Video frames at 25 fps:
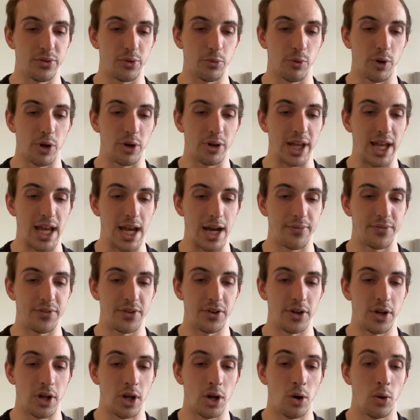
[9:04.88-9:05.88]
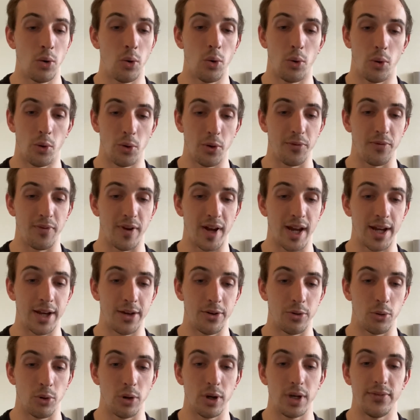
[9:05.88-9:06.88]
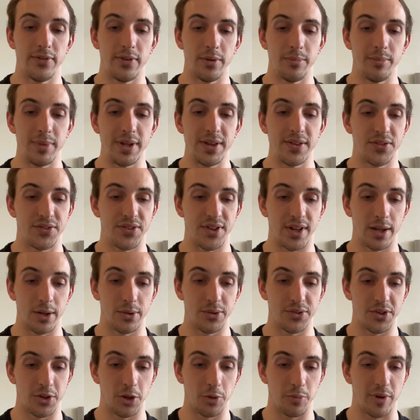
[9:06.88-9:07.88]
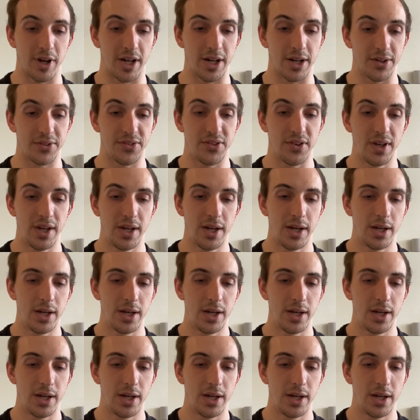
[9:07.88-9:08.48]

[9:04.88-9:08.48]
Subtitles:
rarely have to know or find or even meet the sellers of their products.